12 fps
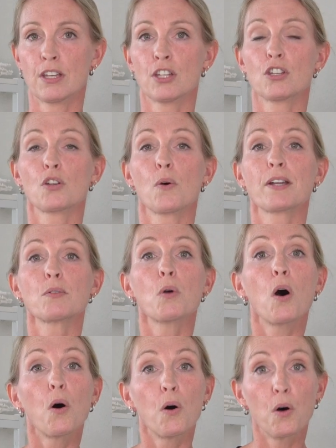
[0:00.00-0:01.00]
You go in
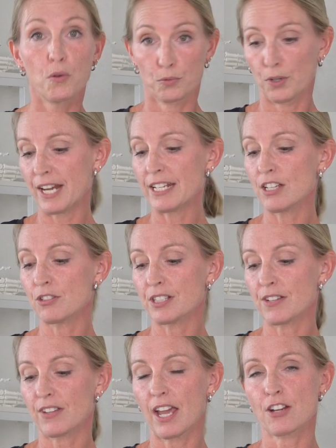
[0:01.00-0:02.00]
radial
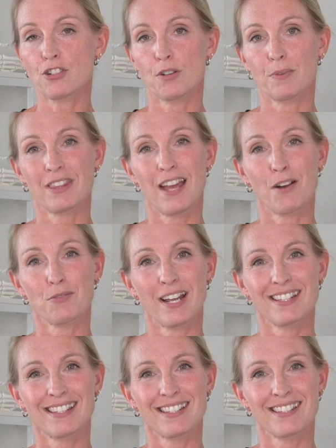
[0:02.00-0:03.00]
deviation with that
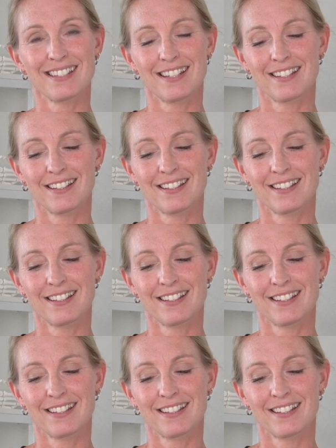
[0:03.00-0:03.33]
wrist.